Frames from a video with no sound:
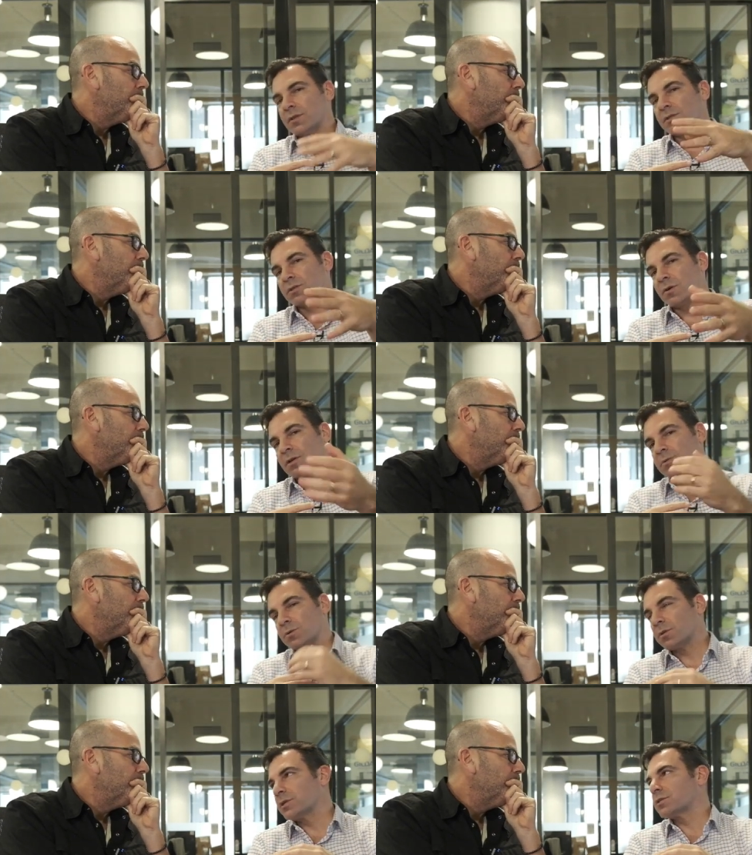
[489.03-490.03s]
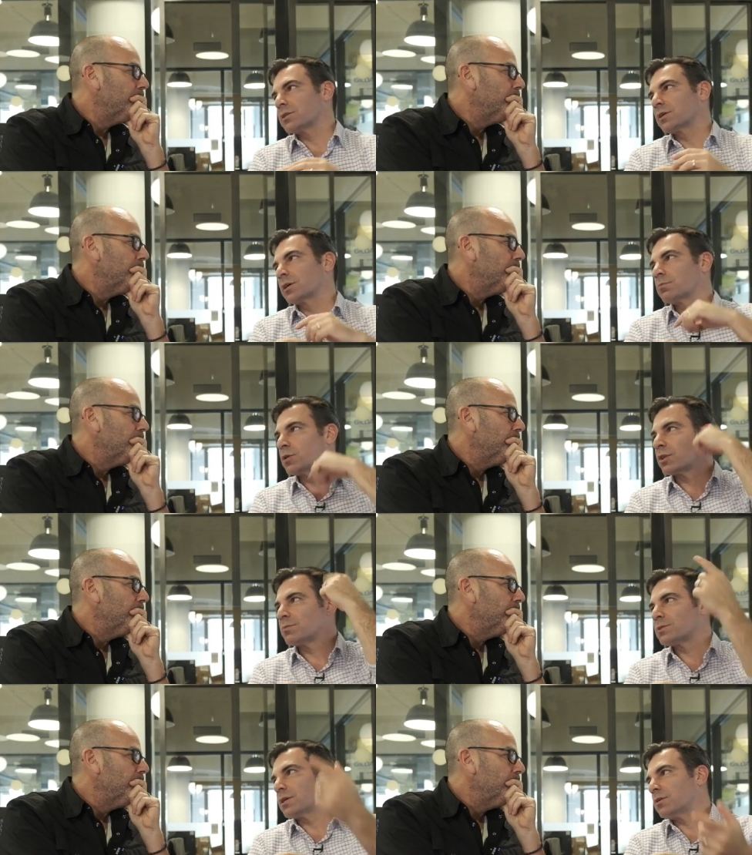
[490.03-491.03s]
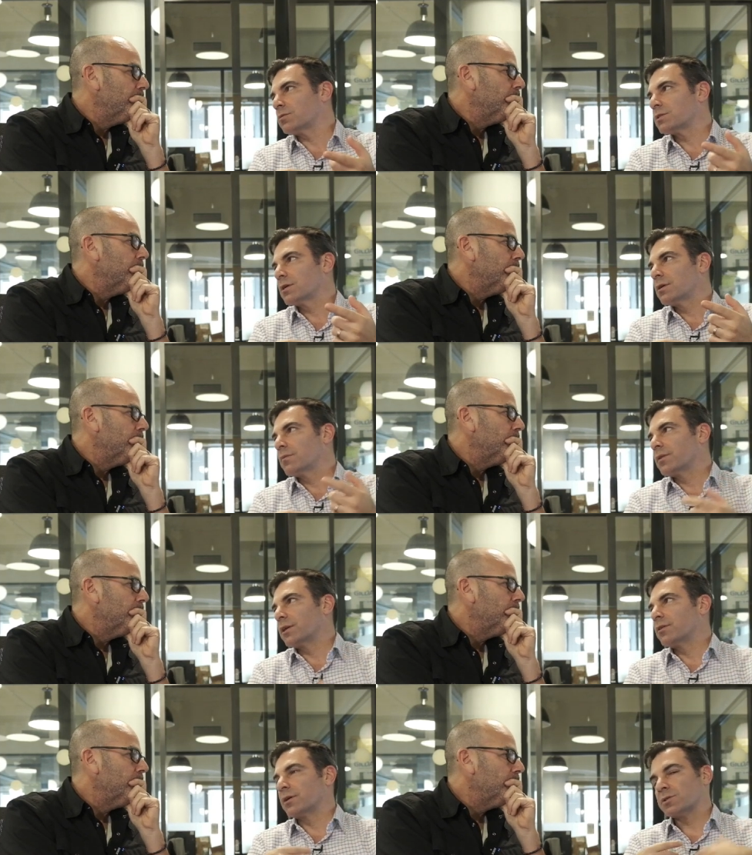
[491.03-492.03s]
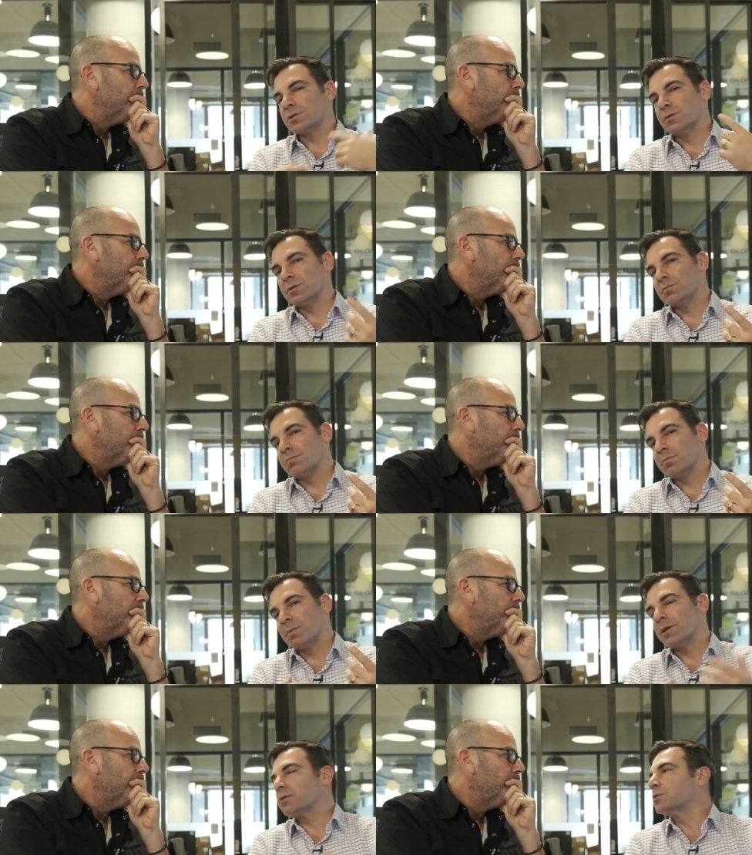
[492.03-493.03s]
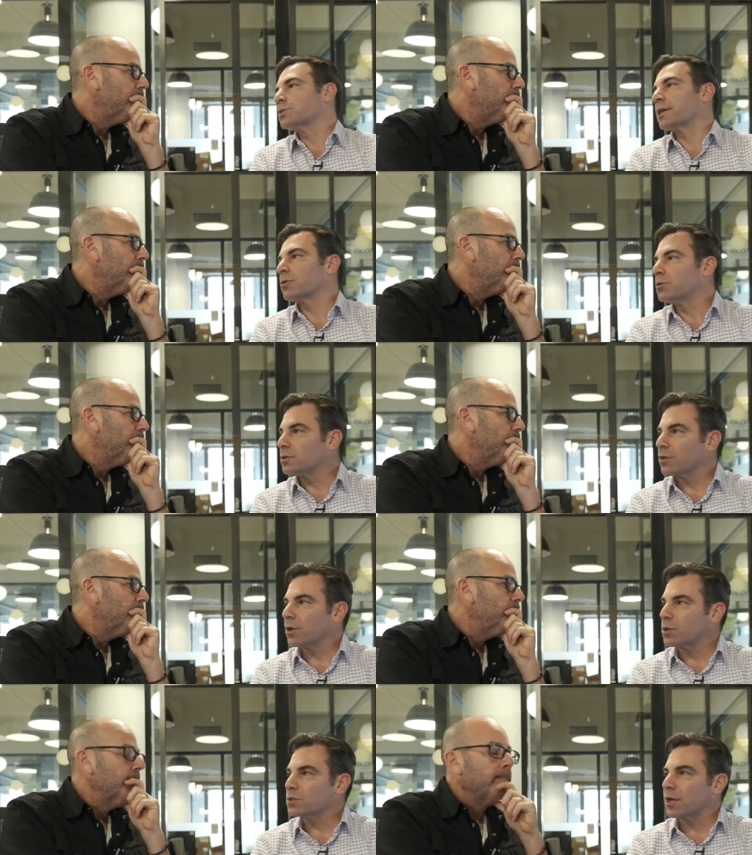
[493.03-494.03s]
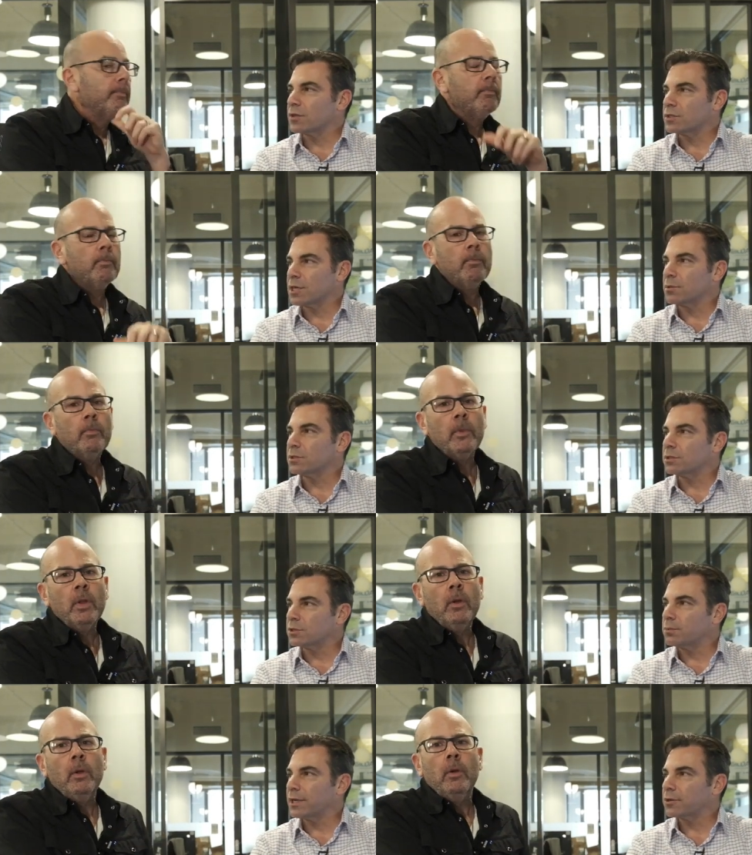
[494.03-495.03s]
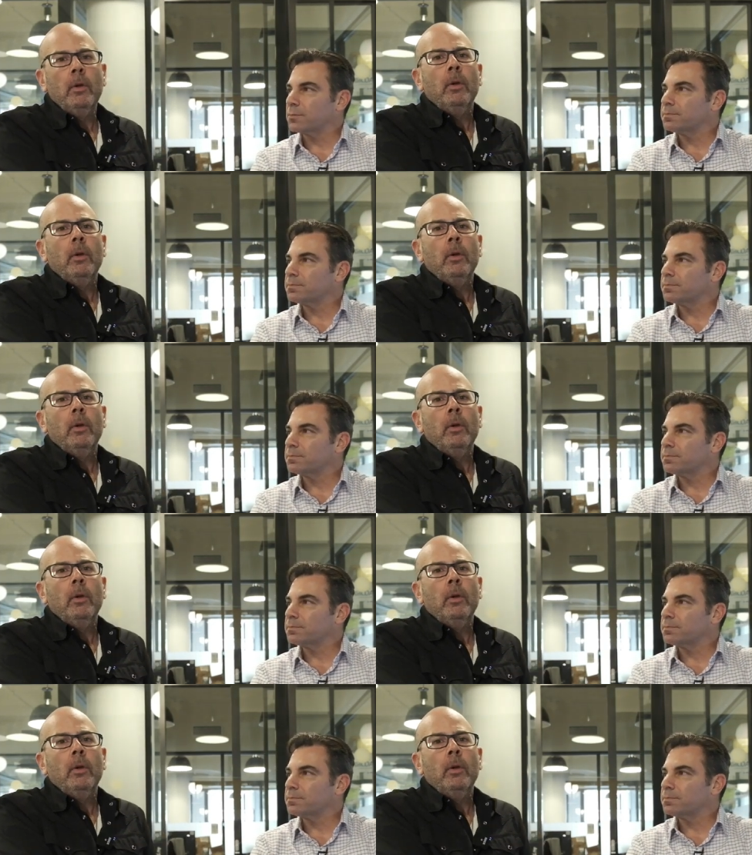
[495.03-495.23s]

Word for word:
Speaker 1: the startups who are listening can kind of put themselves in their shoes and maybe understand who's on the other side of the table a little better.